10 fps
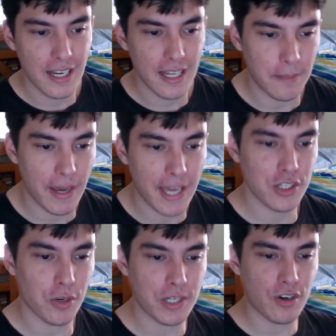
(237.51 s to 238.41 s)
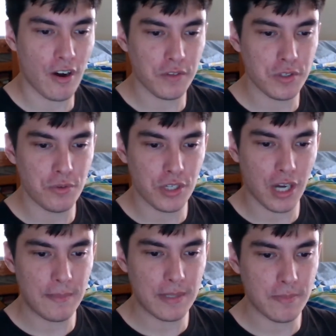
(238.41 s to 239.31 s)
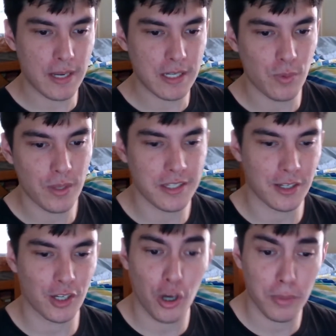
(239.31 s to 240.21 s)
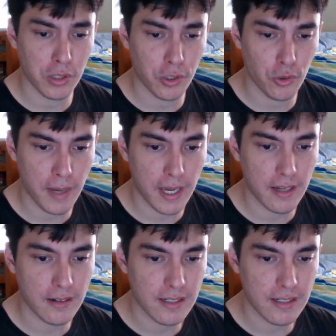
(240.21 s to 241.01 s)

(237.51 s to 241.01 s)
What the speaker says: The man Zoe travels through time and space with is a comical man,